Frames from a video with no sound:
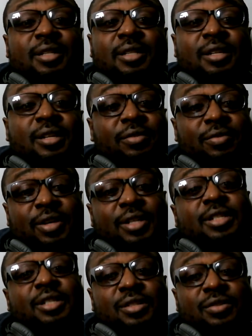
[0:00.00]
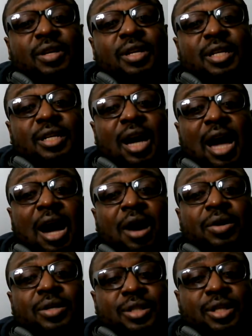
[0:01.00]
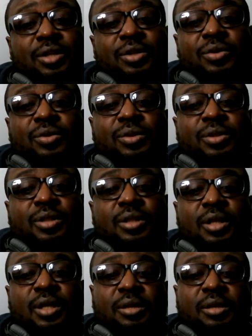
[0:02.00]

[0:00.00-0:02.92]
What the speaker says: The division is really ours to lose.